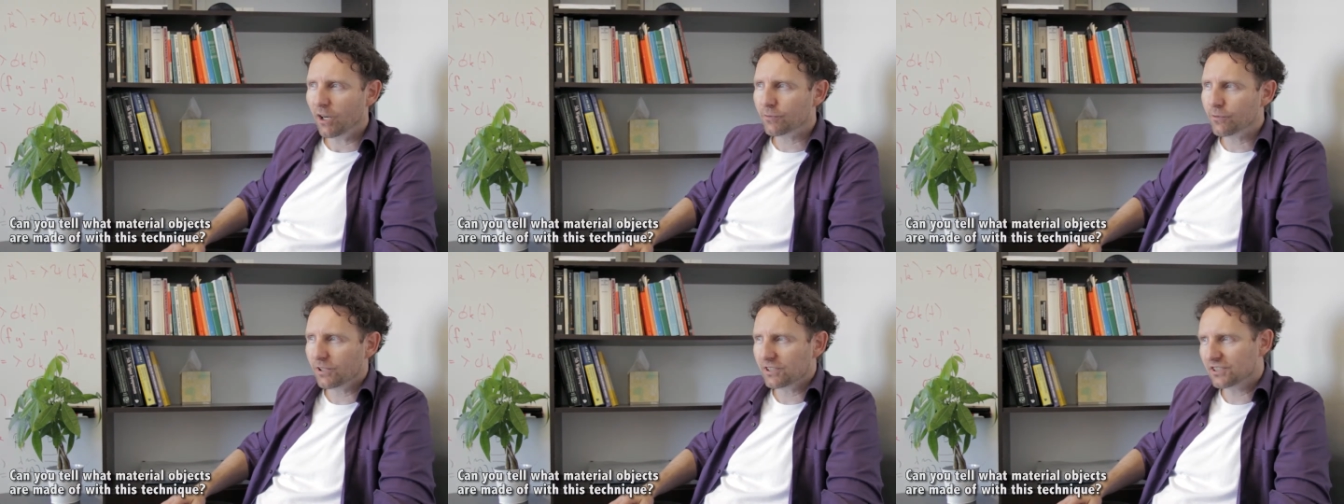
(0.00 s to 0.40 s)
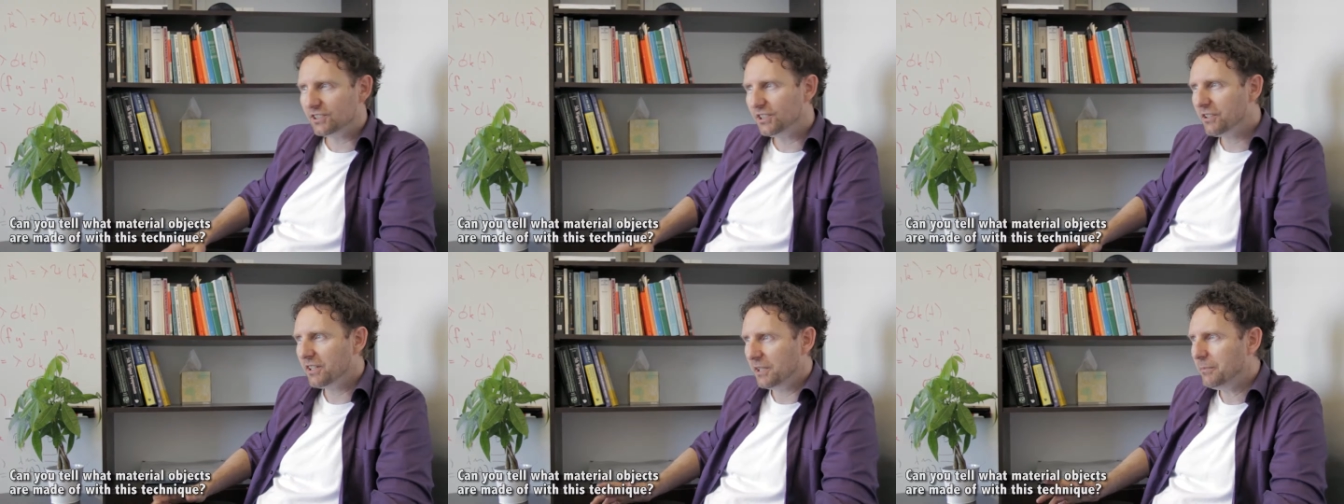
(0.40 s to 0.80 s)
Of
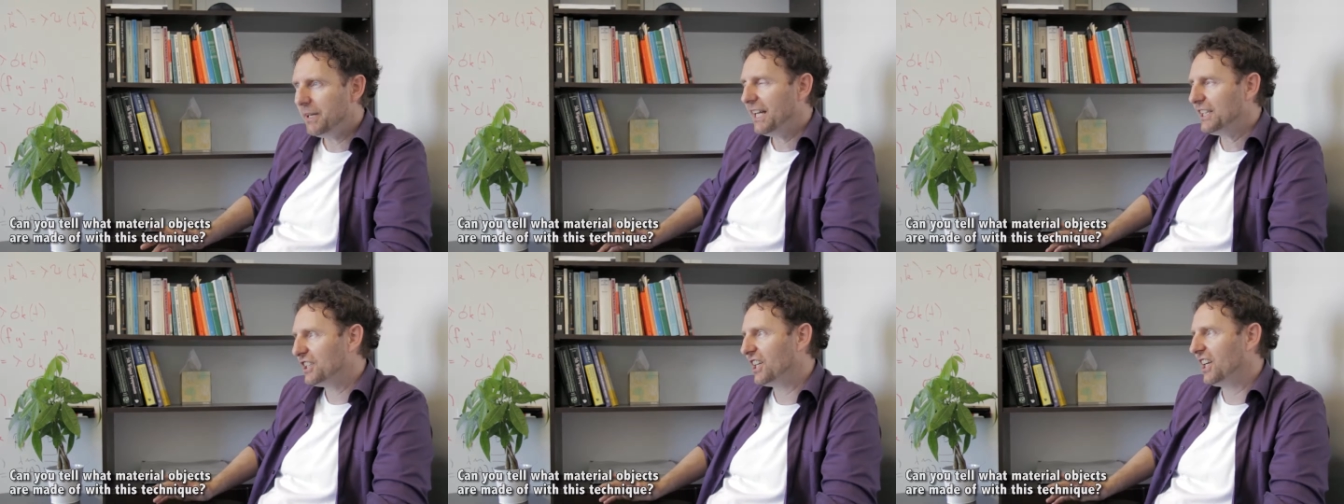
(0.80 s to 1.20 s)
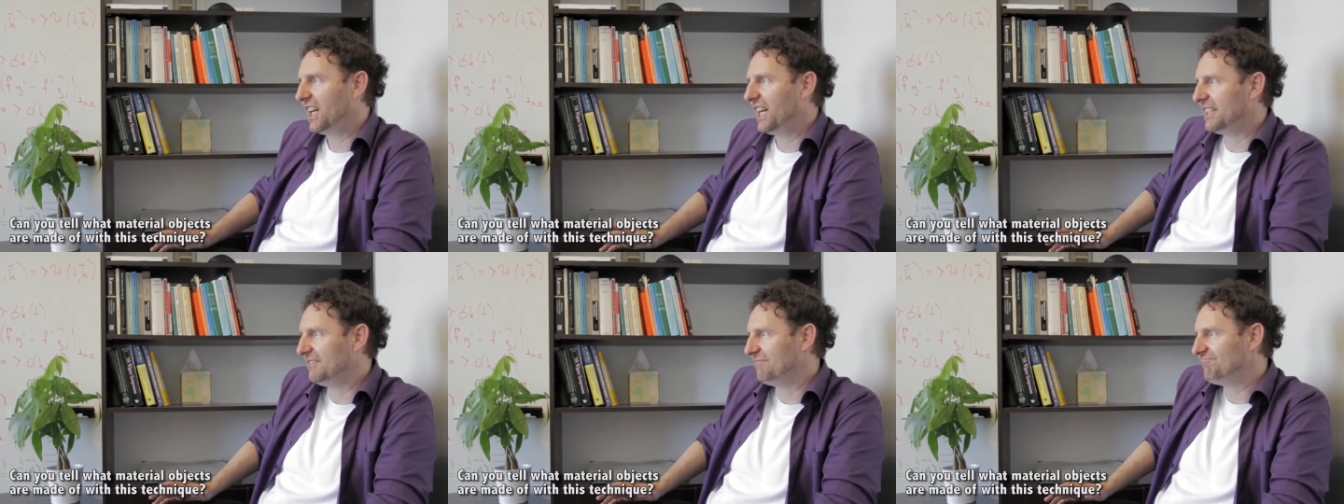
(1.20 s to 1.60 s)
course, you could imagine
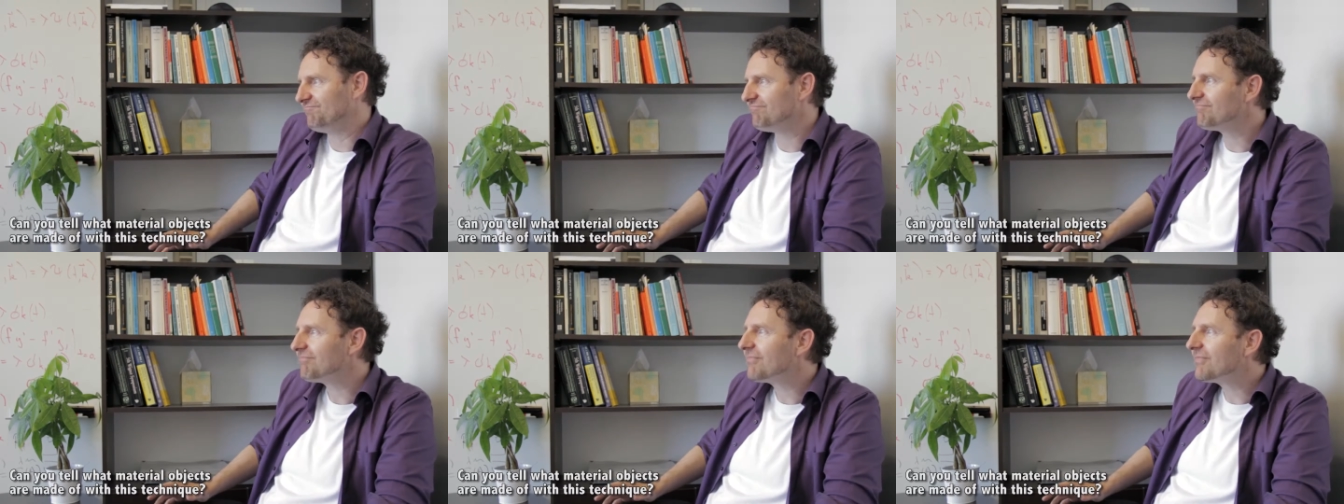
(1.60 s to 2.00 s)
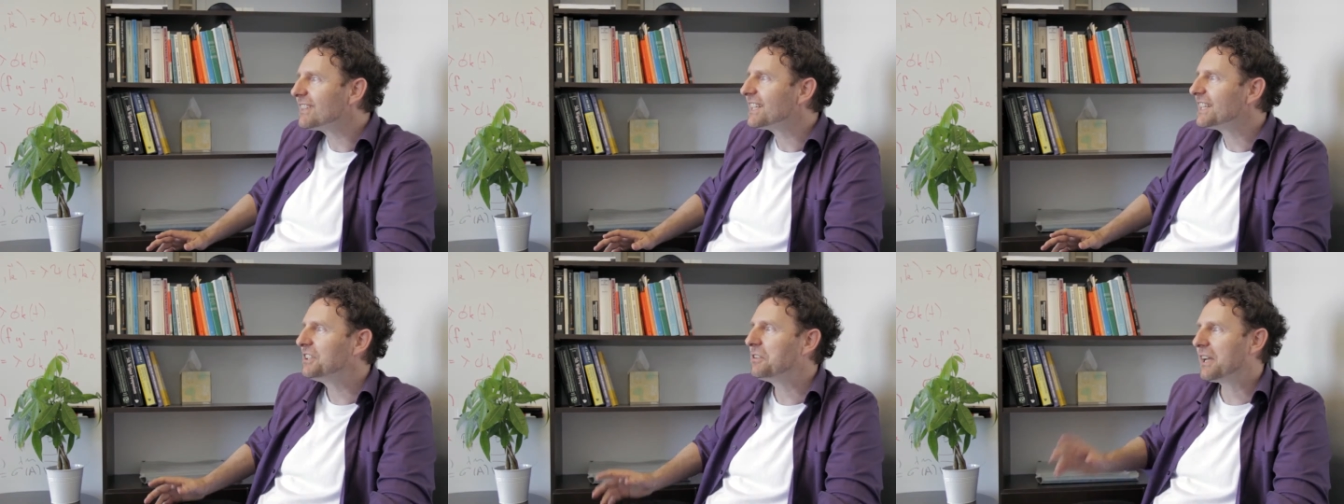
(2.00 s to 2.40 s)
that
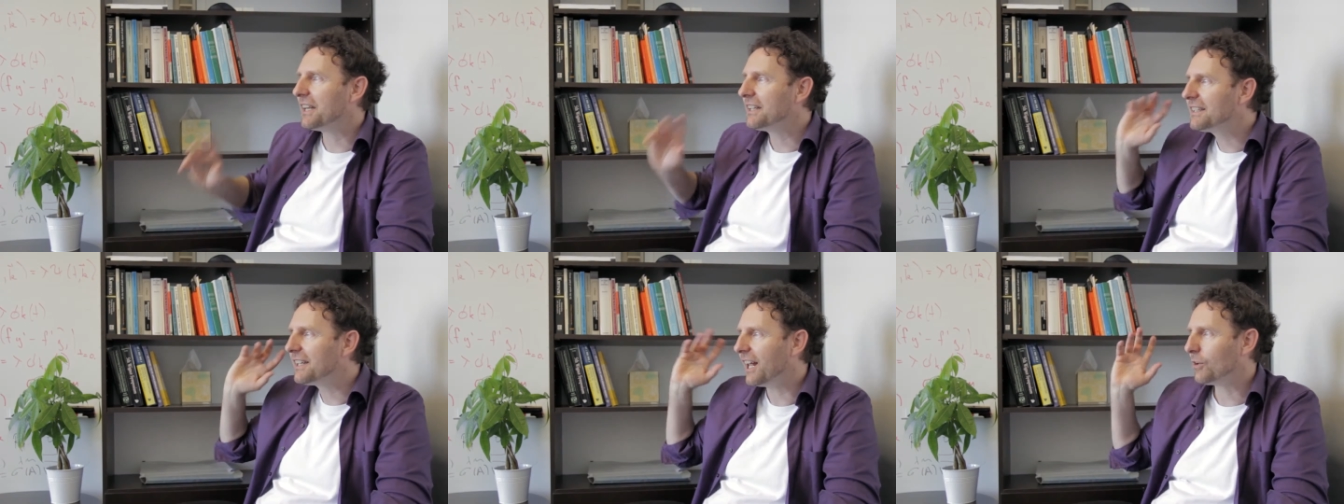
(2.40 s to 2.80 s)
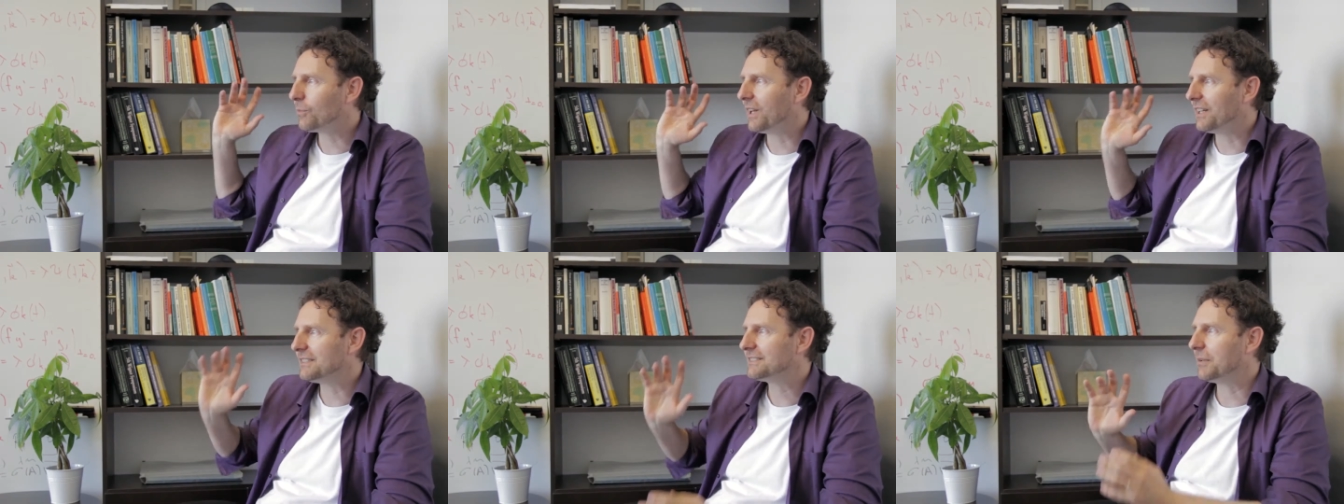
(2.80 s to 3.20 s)
you can tell
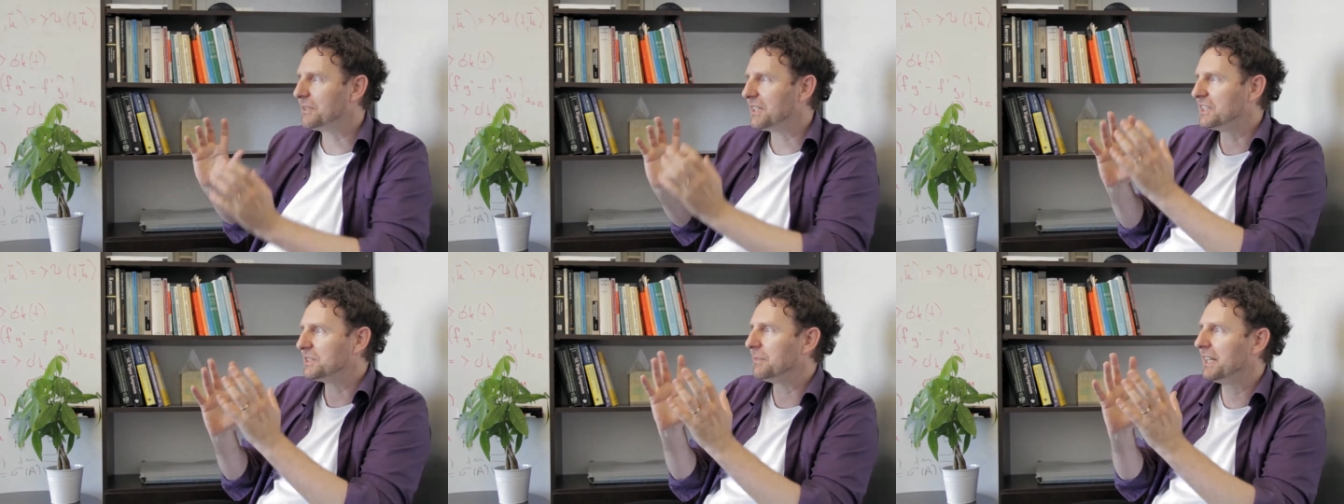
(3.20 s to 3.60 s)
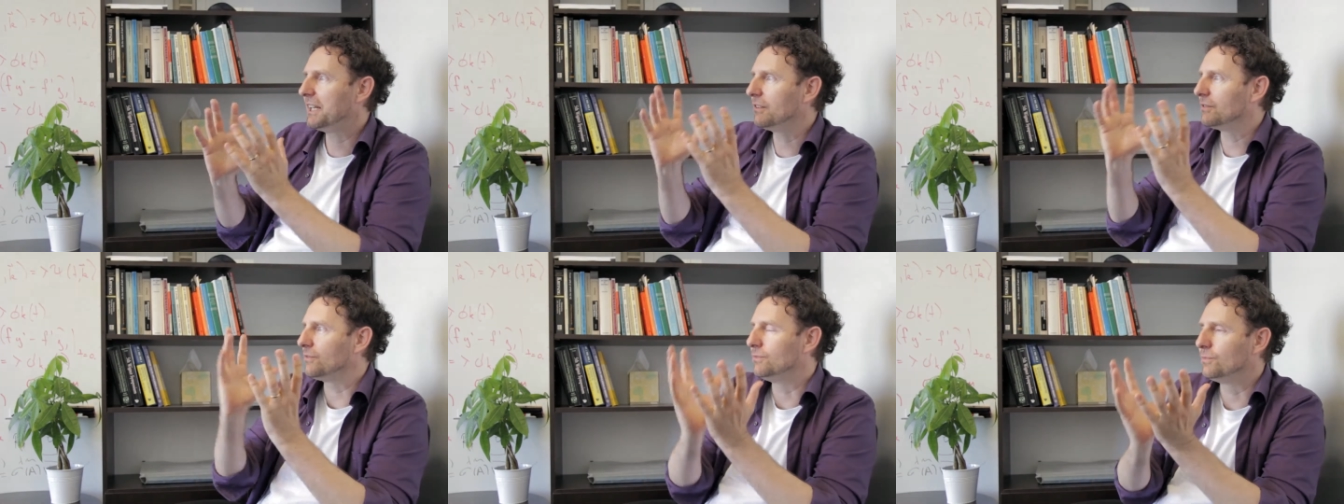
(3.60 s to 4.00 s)
whether something's made
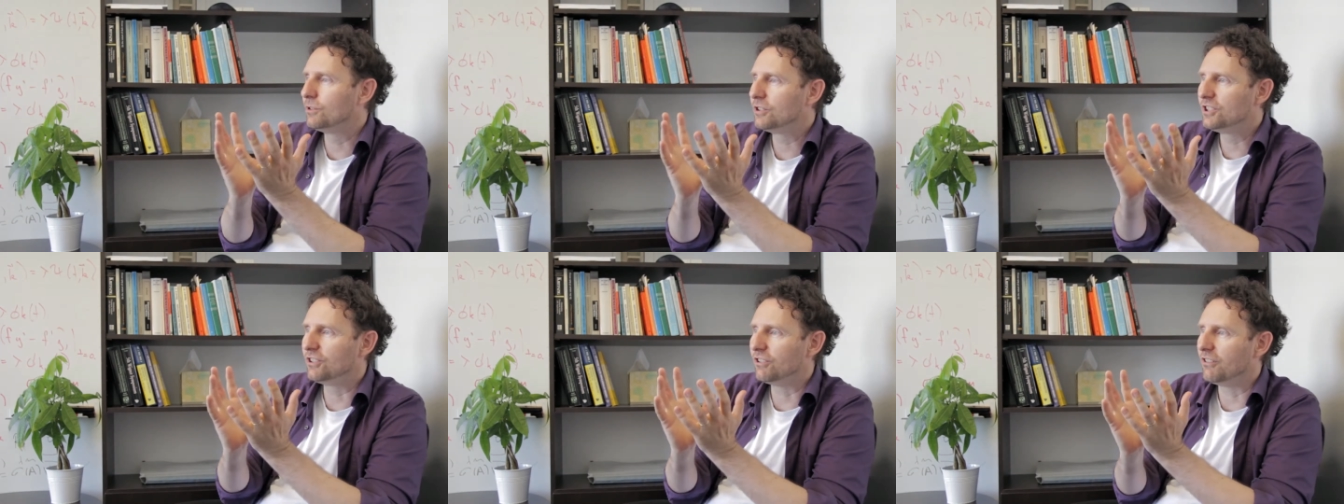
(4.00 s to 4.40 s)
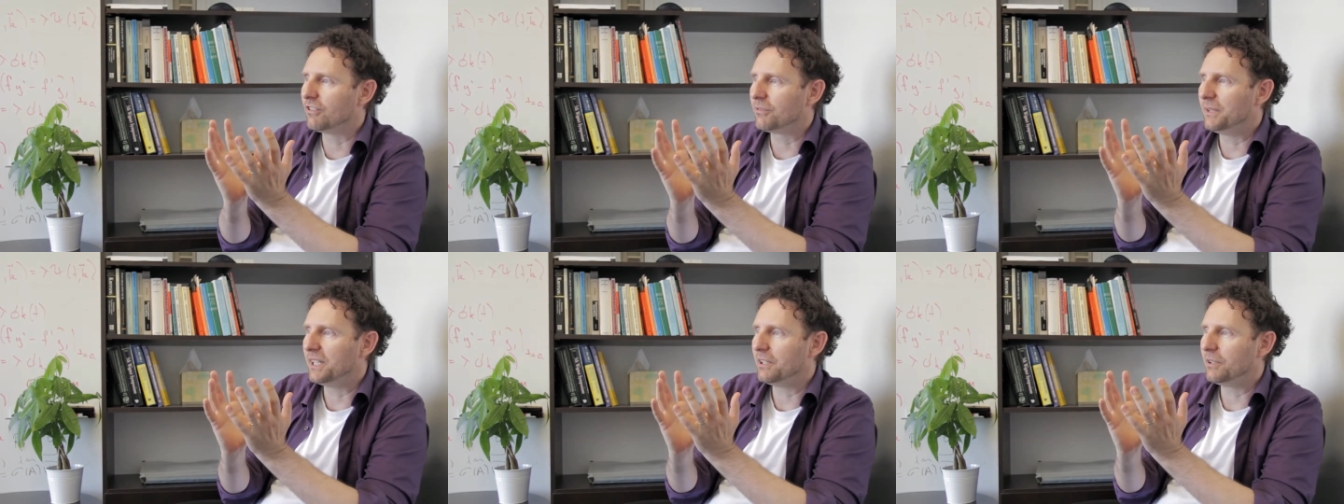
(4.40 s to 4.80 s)
out of wood or